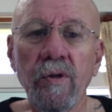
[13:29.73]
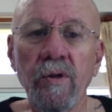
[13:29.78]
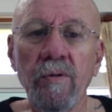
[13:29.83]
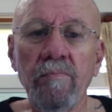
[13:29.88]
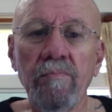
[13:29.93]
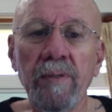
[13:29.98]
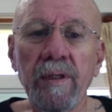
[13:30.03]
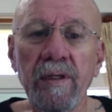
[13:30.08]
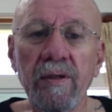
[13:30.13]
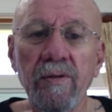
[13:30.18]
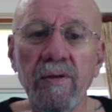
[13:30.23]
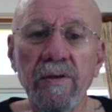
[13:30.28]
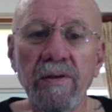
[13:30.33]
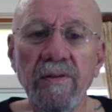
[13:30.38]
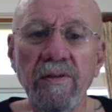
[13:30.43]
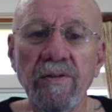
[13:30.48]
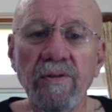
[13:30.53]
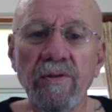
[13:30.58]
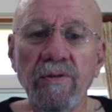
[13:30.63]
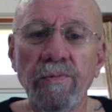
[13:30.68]
Because
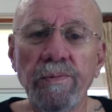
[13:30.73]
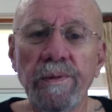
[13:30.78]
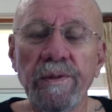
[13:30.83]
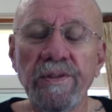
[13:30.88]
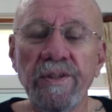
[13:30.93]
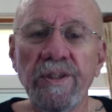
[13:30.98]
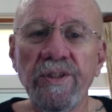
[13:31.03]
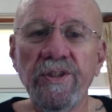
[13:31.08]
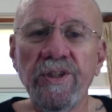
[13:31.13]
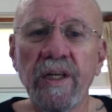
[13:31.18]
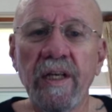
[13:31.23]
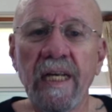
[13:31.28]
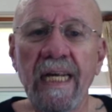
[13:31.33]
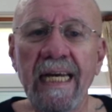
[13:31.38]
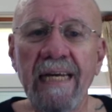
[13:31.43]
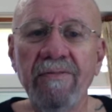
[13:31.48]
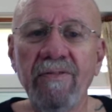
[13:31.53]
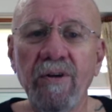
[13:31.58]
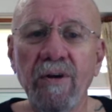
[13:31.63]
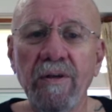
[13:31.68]
this was such a
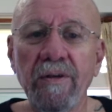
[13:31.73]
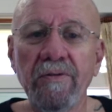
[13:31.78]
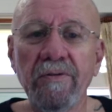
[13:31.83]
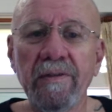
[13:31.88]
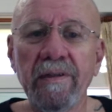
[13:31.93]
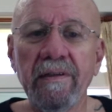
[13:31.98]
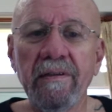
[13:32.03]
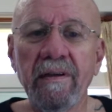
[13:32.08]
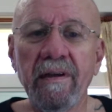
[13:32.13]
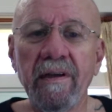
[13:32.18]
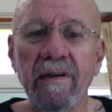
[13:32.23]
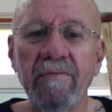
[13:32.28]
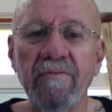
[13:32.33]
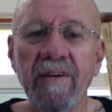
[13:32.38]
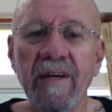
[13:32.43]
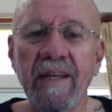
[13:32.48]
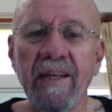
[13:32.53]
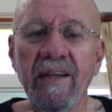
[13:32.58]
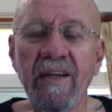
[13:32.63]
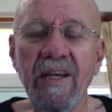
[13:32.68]
life-altering
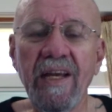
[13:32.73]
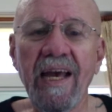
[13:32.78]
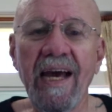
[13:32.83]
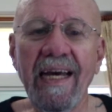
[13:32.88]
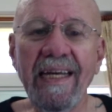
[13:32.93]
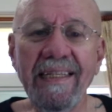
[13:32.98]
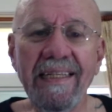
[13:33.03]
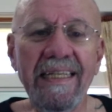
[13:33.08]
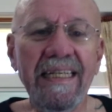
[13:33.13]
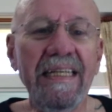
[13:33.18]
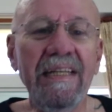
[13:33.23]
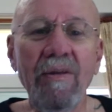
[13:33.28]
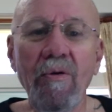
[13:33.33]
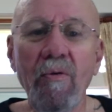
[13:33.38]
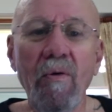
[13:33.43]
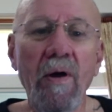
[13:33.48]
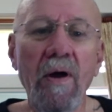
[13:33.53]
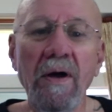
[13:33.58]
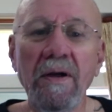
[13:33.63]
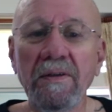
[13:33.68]
event, I did the
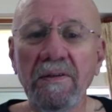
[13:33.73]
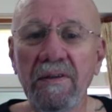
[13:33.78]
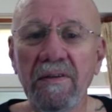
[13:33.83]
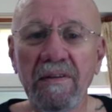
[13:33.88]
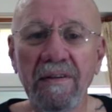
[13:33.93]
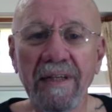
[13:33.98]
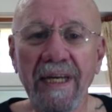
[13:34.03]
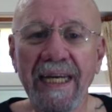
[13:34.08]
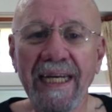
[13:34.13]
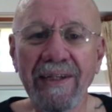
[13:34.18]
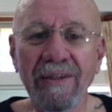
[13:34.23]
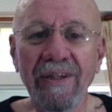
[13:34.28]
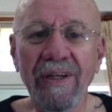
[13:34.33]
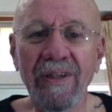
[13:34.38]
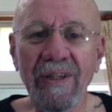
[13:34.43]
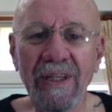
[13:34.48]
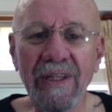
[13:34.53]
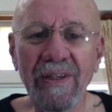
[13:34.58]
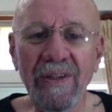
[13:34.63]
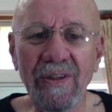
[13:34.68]
wrong thing.
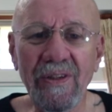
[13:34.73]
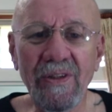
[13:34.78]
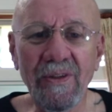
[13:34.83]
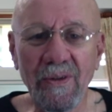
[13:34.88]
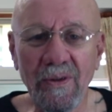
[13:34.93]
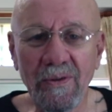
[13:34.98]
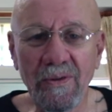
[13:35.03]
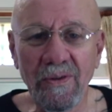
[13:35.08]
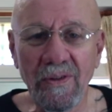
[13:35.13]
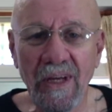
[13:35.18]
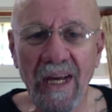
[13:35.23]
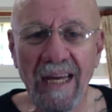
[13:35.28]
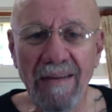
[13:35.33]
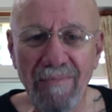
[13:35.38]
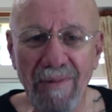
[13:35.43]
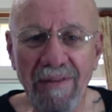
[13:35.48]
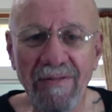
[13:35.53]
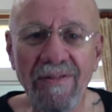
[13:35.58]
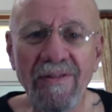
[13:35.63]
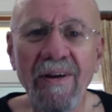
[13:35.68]
Time
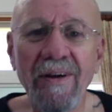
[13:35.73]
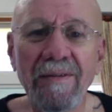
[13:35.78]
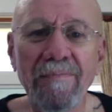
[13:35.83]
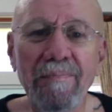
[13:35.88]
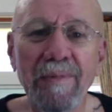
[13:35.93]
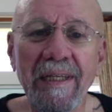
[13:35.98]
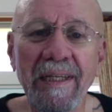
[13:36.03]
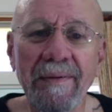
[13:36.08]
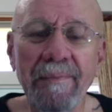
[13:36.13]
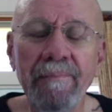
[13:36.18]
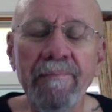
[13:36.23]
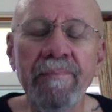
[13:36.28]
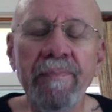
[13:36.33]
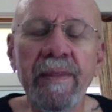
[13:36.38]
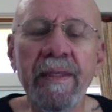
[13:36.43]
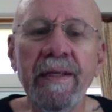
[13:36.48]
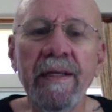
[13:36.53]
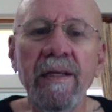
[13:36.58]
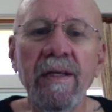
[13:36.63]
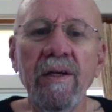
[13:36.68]
has taught me.
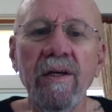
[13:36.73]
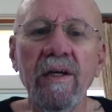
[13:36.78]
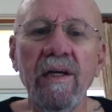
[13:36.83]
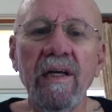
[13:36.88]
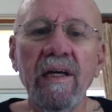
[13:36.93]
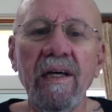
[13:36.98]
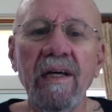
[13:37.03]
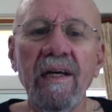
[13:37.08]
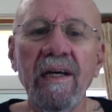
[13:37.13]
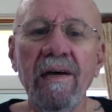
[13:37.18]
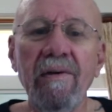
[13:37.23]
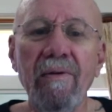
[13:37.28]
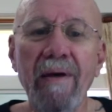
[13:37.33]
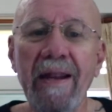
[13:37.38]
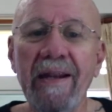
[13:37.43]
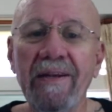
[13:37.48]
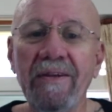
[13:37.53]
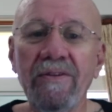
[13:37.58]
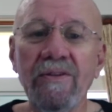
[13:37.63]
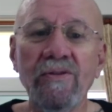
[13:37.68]
I
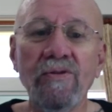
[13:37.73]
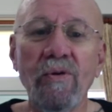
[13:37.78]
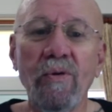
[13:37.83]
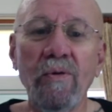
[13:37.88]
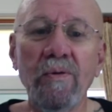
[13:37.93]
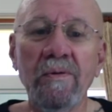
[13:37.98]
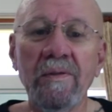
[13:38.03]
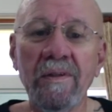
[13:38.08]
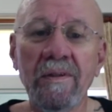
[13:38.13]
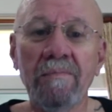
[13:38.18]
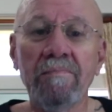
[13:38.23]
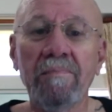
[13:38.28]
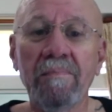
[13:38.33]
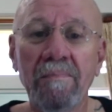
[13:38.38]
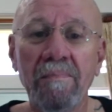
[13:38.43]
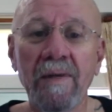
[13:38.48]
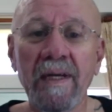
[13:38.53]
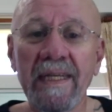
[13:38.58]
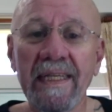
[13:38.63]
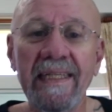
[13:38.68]
ran out and told
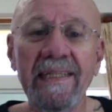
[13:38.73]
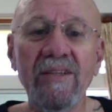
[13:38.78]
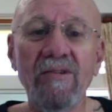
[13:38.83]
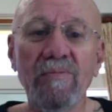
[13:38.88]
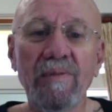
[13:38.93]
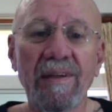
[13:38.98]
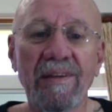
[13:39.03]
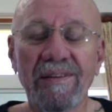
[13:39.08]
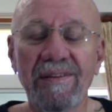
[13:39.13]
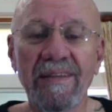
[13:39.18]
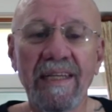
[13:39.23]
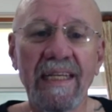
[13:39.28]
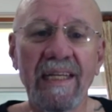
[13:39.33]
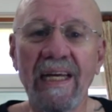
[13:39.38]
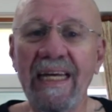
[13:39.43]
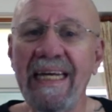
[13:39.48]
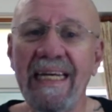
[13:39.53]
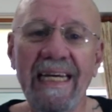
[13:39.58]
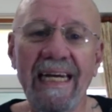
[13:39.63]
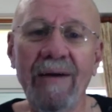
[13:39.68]
my intimates that,
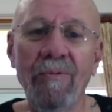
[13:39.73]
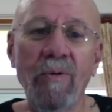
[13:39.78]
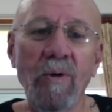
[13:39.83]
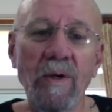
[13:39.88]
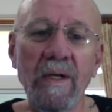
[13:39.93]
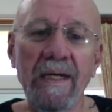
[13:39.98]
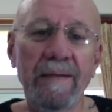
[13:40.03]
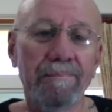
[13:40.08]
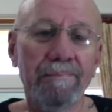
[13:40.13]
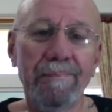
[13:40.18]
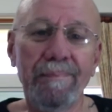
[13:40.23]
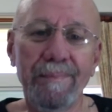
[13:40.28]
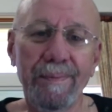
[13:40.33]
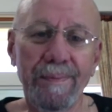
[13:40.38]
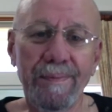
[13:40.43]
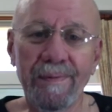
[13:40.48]
hey, I woke up.